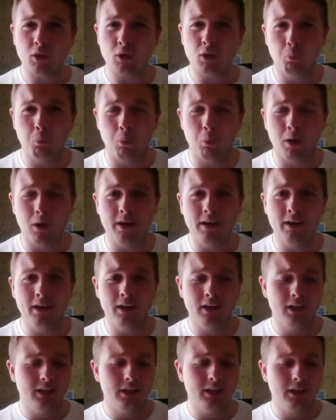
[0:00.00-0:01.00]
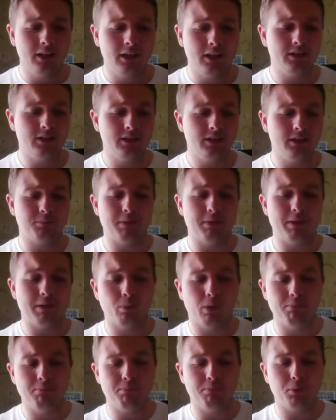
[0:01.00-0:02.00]
one, you can just maybe
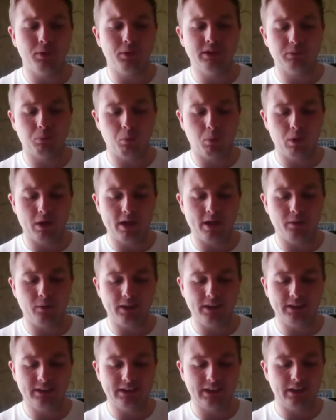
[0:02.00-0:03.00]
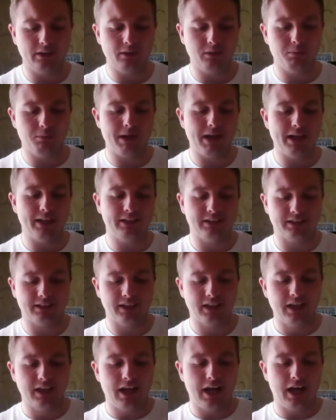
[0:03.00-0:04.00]
1 point win only single
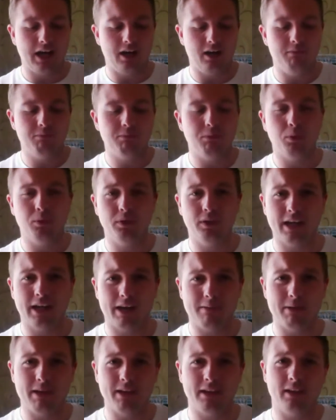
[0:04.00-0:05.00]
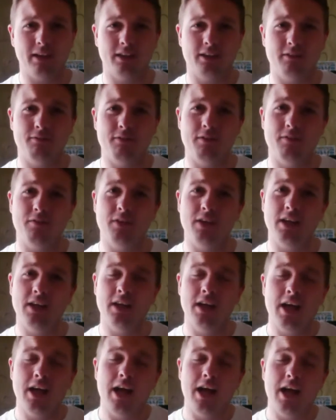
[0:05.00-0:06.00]
bets, or you can make the lucky 15
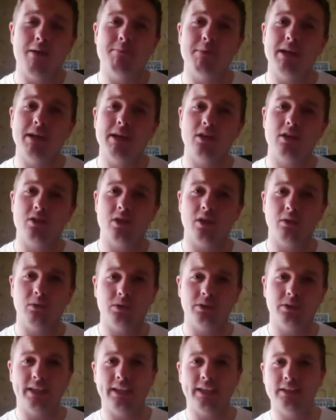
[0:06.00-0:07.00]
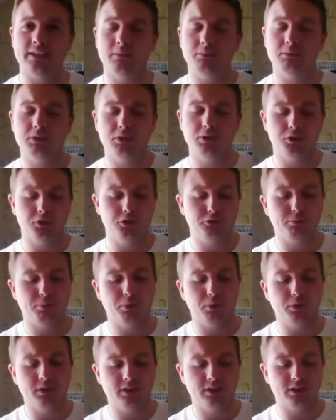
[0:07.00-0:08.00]
and make your total stakes up to 2
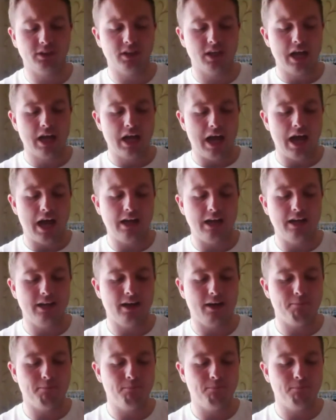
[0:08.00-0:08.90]
points. And